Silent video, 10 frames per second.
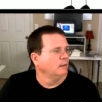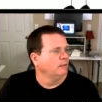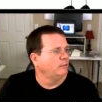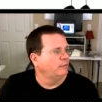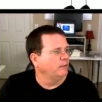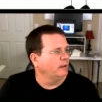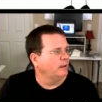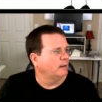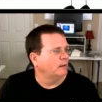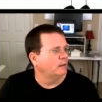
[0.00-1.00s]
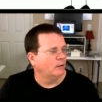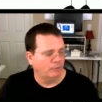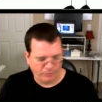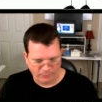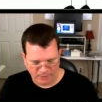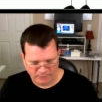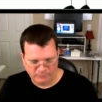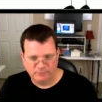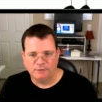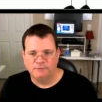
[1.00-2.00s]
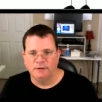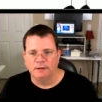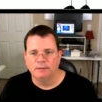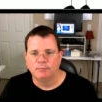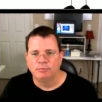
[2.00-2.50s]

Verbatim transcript: Then on 360,